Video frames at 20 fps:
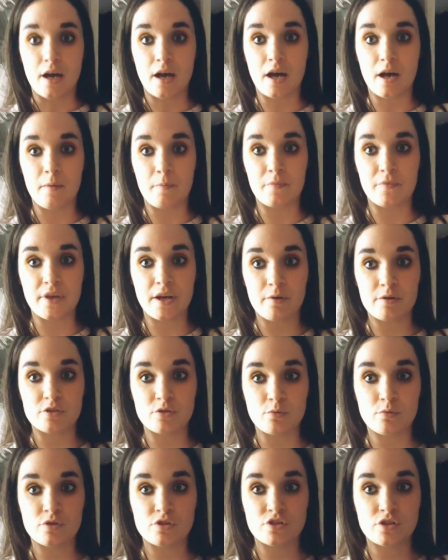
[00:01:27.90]
There
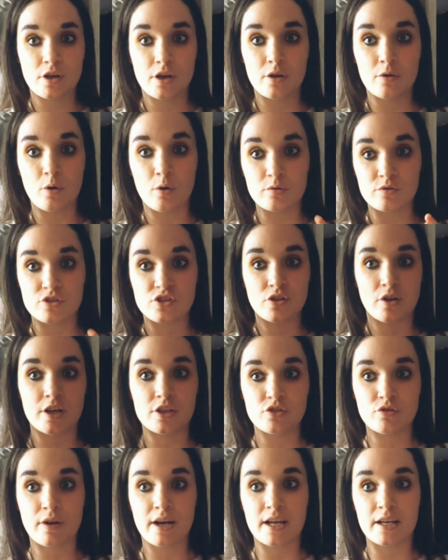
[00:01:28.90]
is also
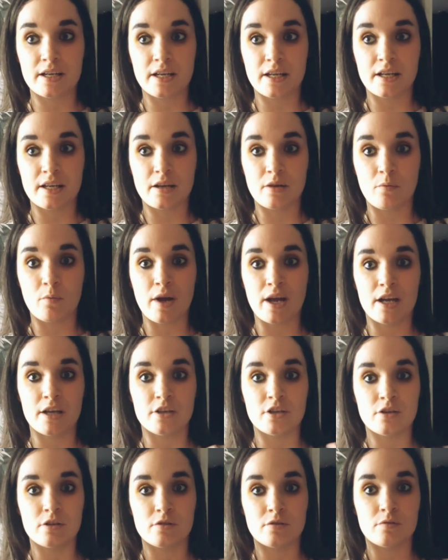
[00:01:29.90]
on-site training where
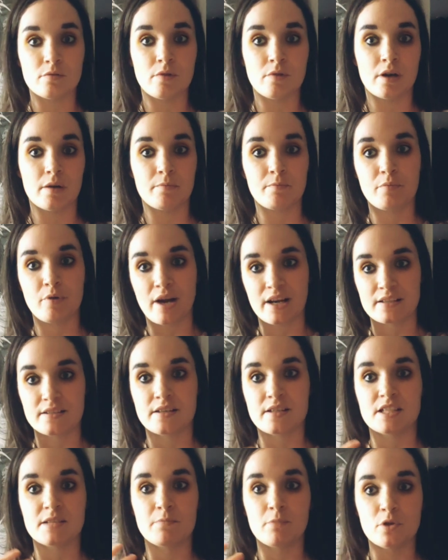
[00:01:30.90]
you
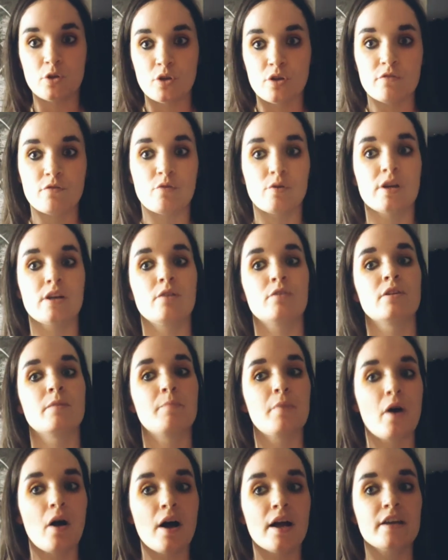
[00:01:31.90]
practice manoeuvring on the
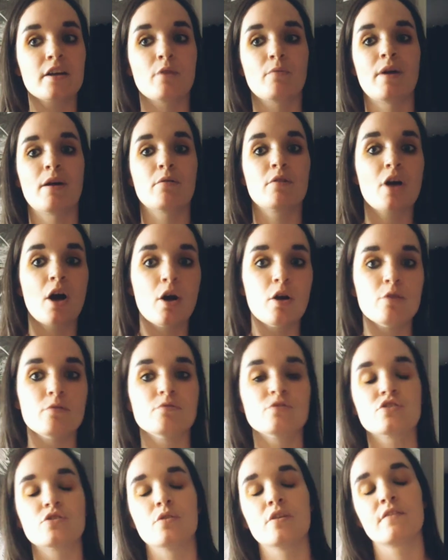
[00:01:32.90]
bike around
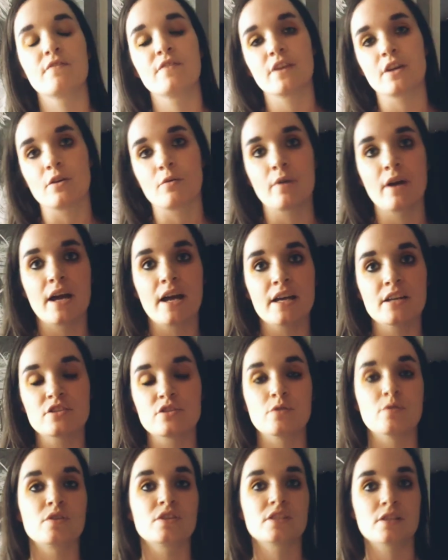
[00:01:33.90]
cones, doing figure
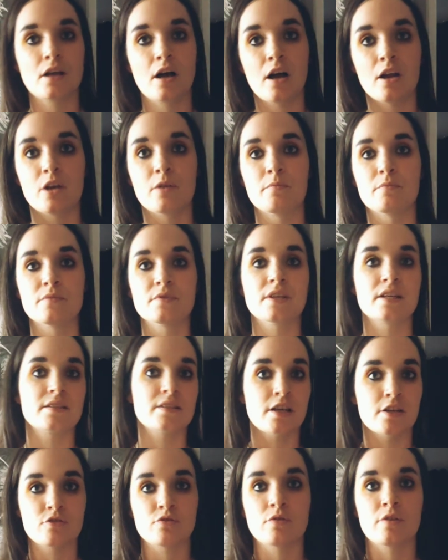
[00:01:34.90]
eights, doing slaloms,
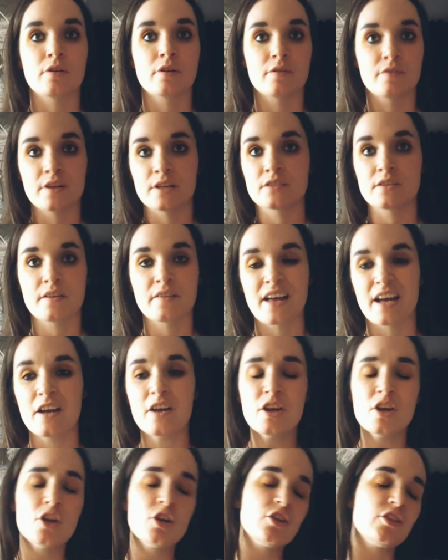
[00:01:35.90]
etc., things like
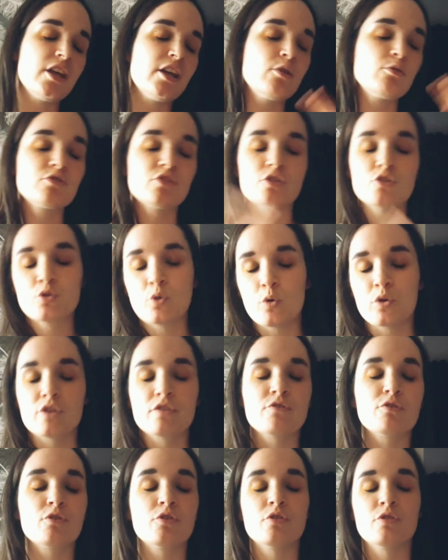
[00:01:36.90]
that. They also
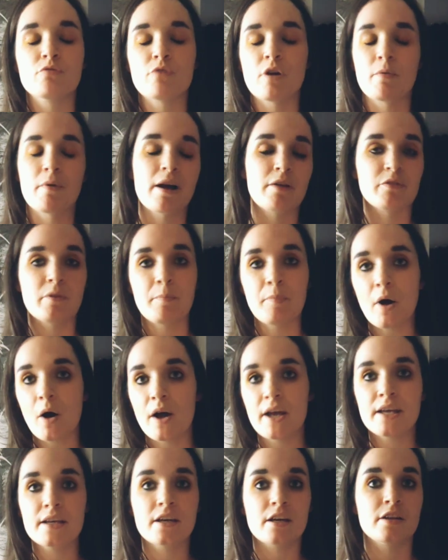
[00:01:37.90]
talk you through around the
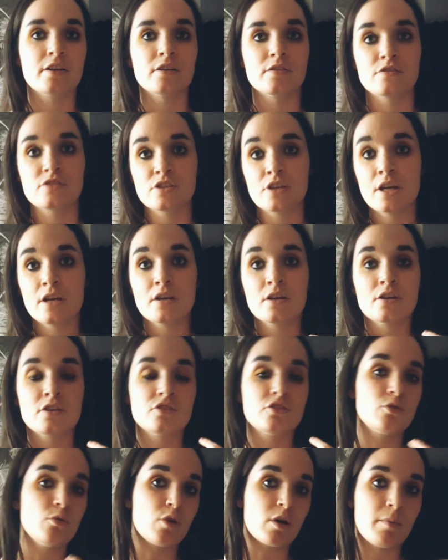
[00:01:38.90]
bike and
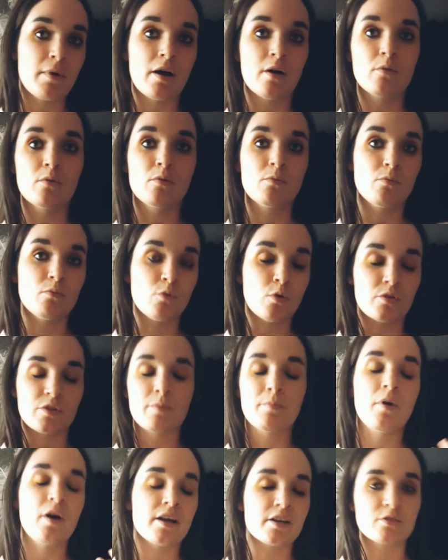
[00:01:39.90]
talk about what
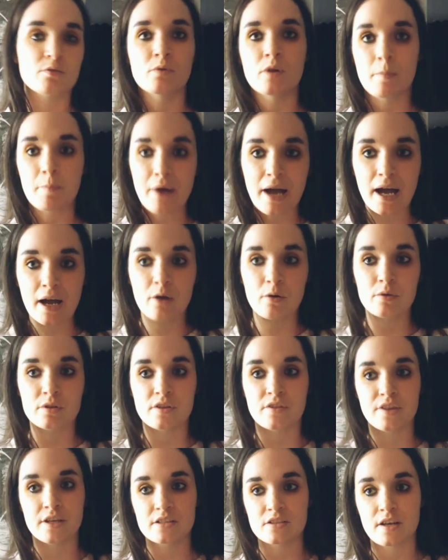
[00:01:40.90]
the bike's all
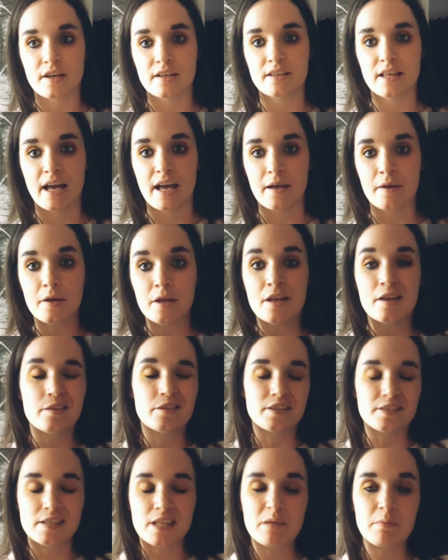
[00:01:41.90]
about and things like that.
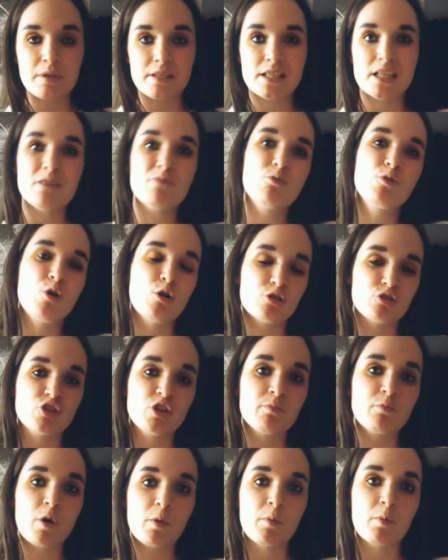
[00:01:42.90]
The CBT will
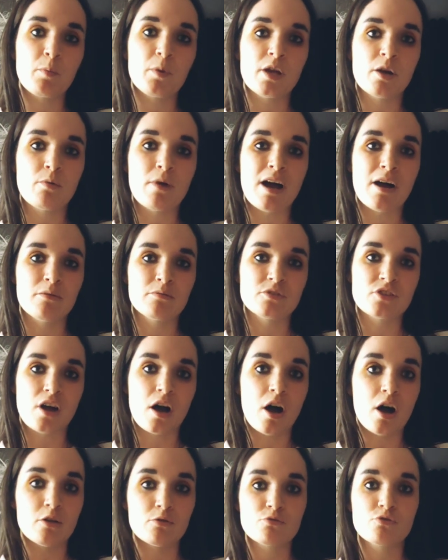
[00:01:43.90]
cost you probably around
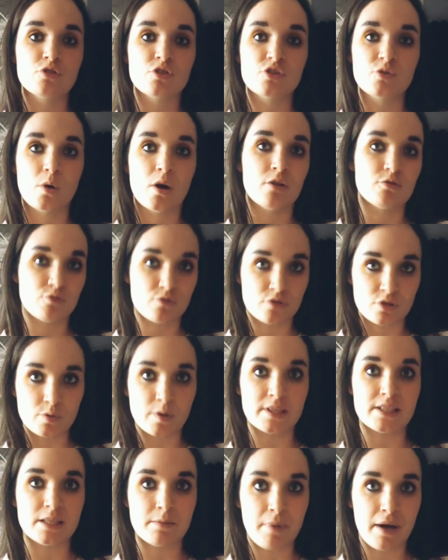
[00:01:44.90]
£100 to
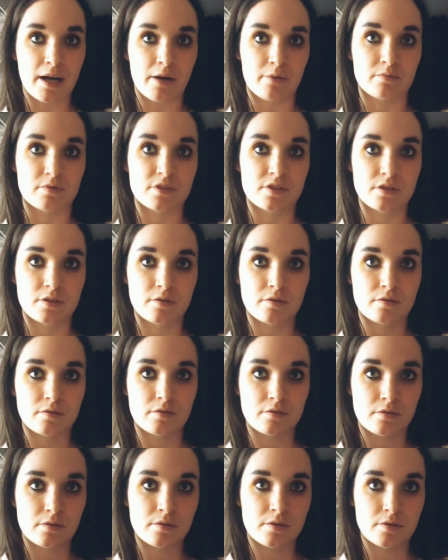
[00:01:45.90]
£120.
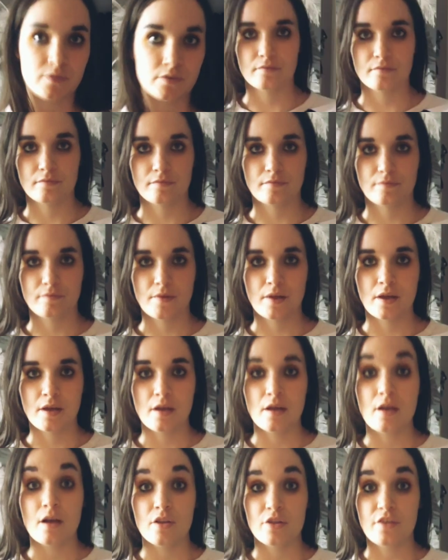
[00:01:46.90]

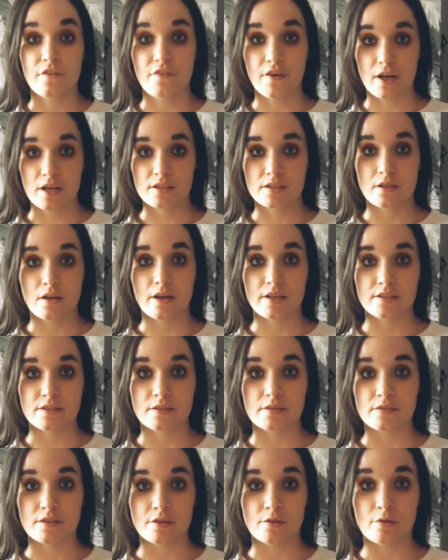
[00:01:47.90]
The first
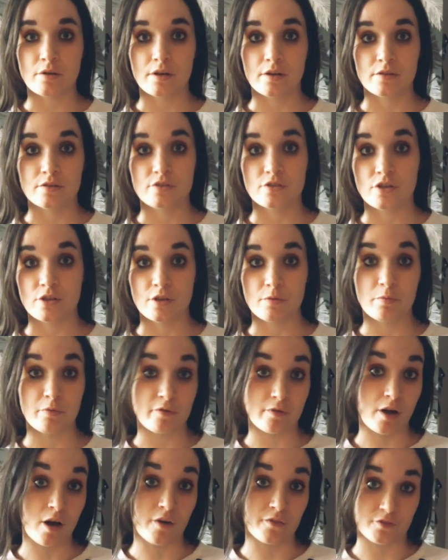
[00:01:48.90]
licence that you're going to
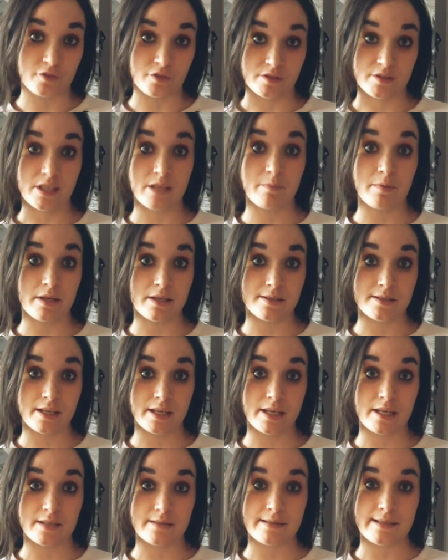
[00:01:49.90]
do after your
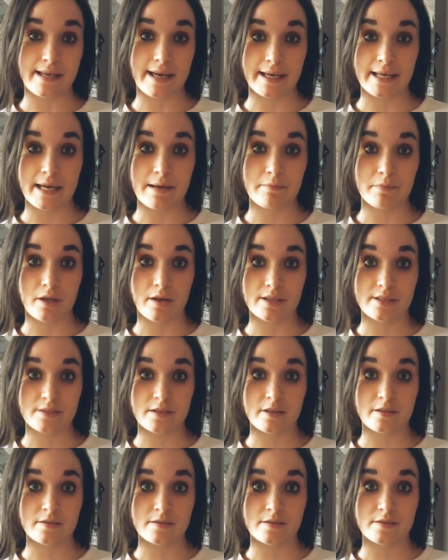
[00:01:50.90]
CBT is the AM
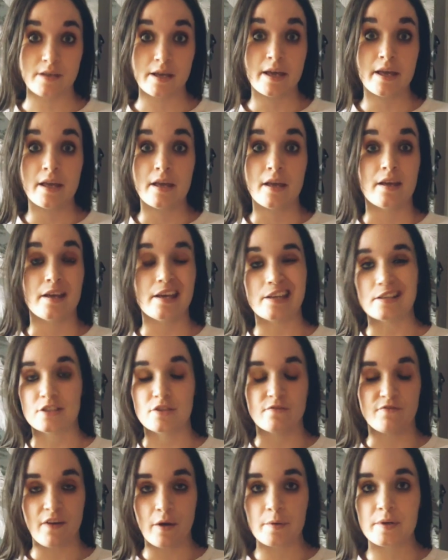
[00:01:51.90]
licence.
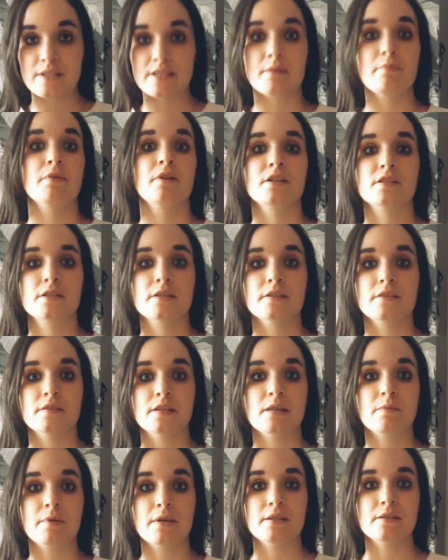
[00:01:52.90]
It's very similar to the
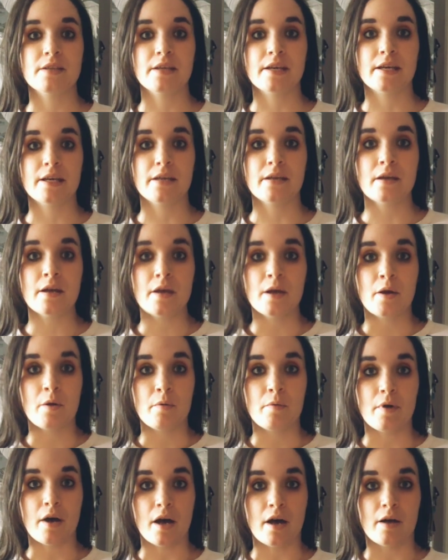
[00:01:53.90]
CBT,
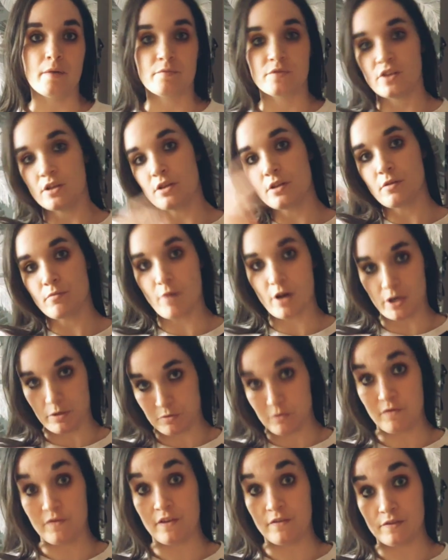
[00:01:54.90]
so you can ride up
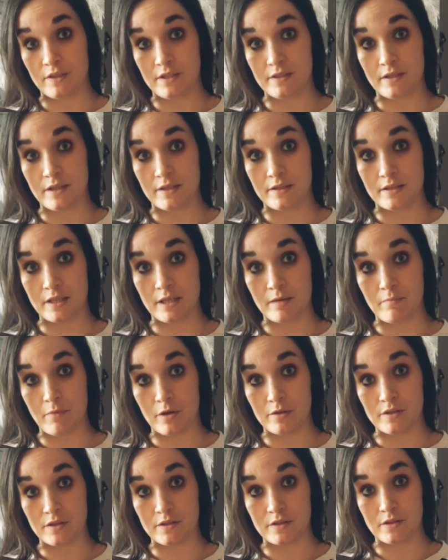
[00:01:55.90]
to a 50cc
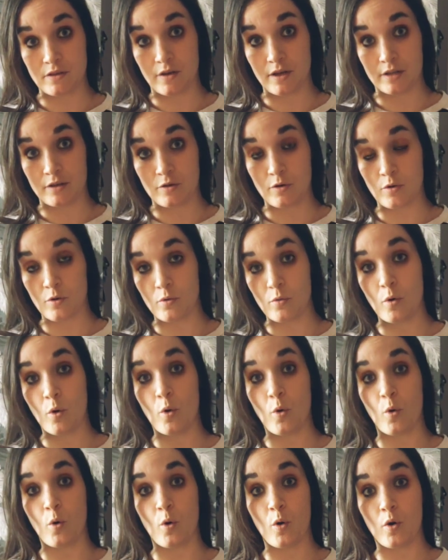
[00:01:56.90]
motorcycle
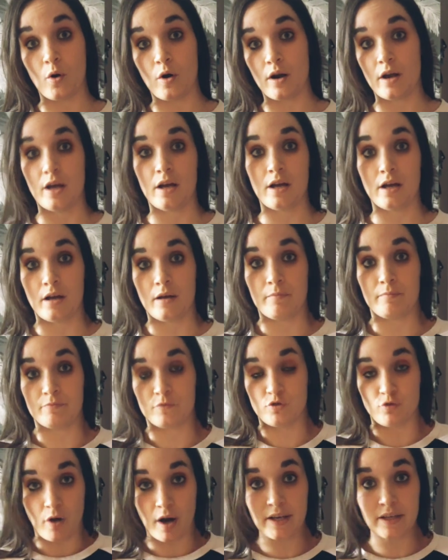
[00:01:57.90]
or
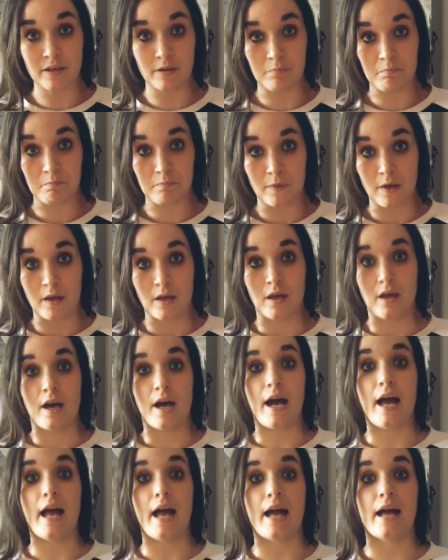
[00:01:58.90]
trike,
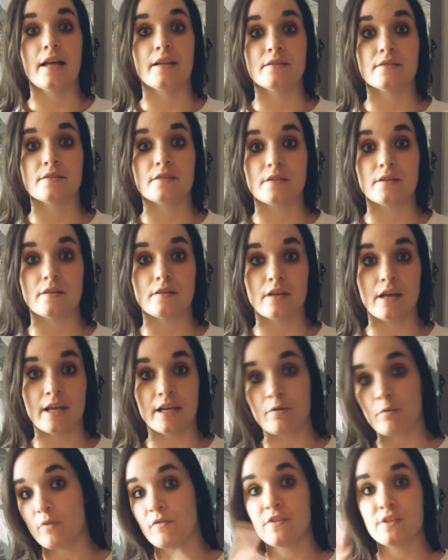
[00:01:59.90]
and
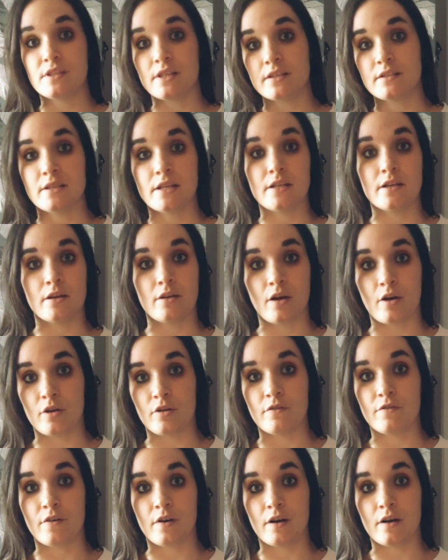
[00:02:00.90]
anyone for 16 and
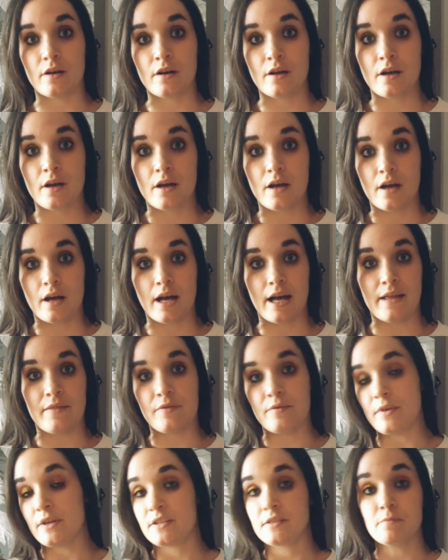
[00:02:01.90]
over.
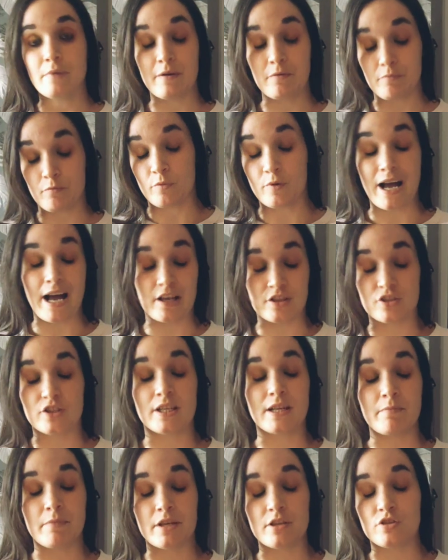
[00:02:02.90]
And this
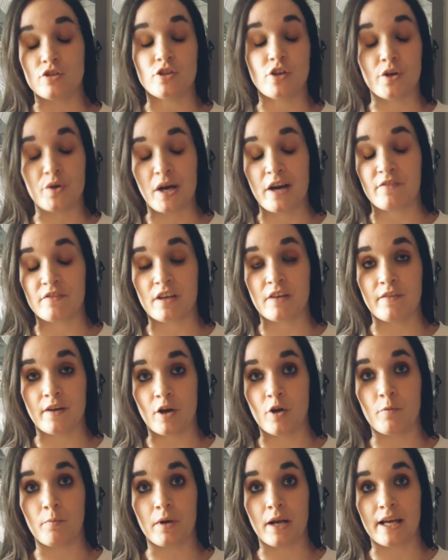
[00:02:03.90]
actually means you don't have to have
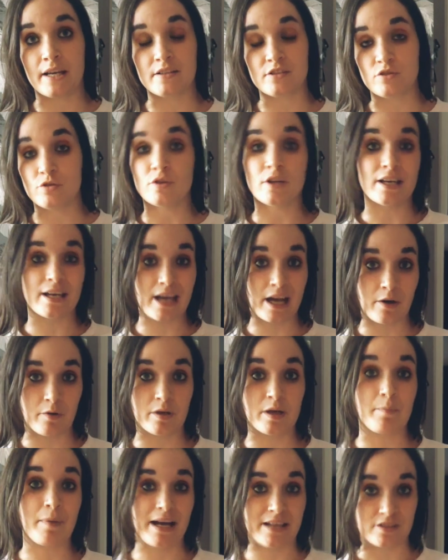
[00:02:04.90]
L plates, you can
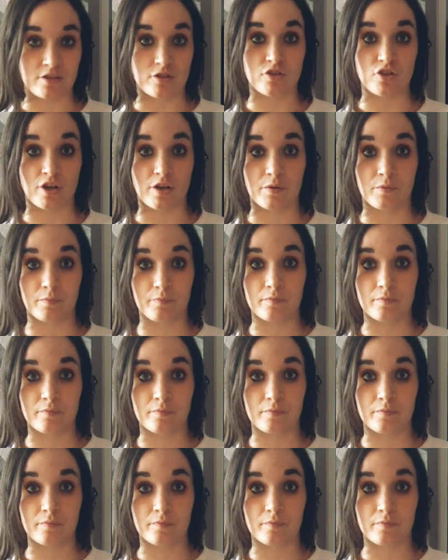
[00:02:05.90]
carry a passenger.